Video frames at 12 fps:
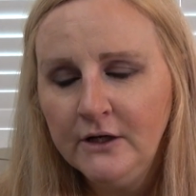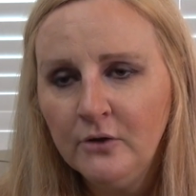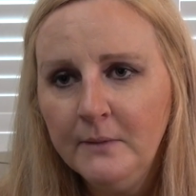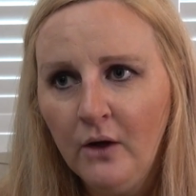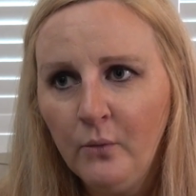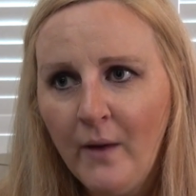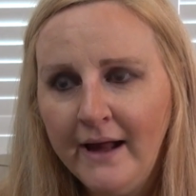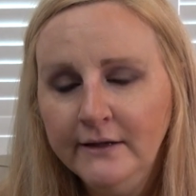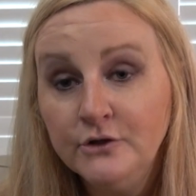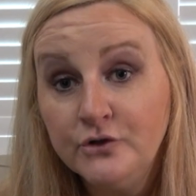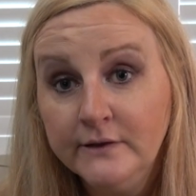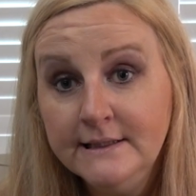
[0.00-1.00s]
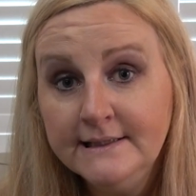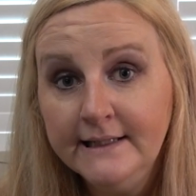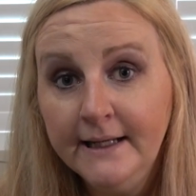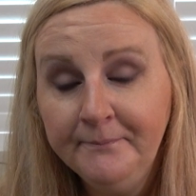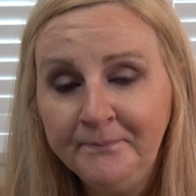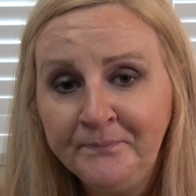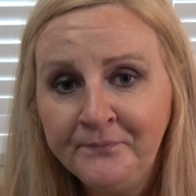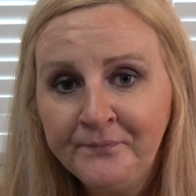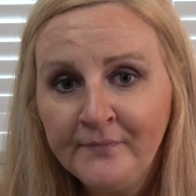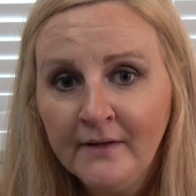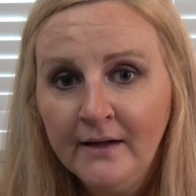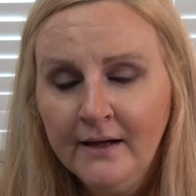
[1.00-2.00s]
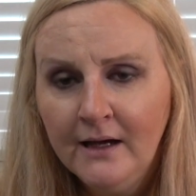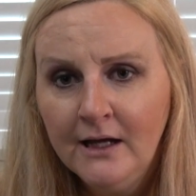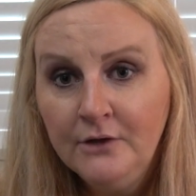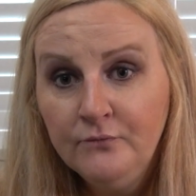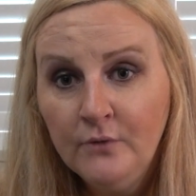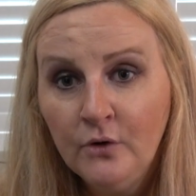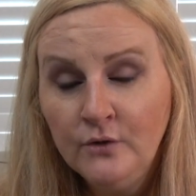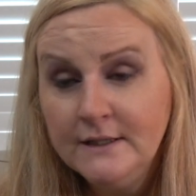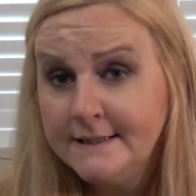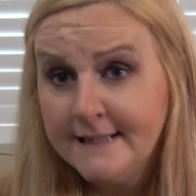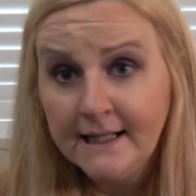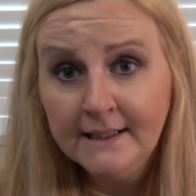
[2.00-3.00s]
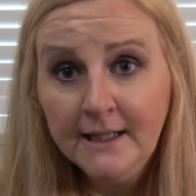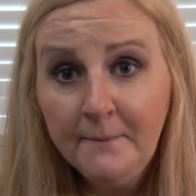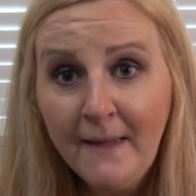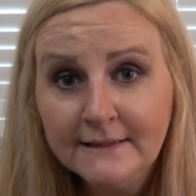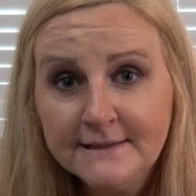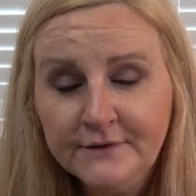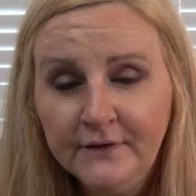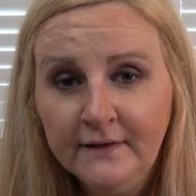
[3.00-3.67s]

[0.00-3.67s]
come a long way in treating it and understanding it better.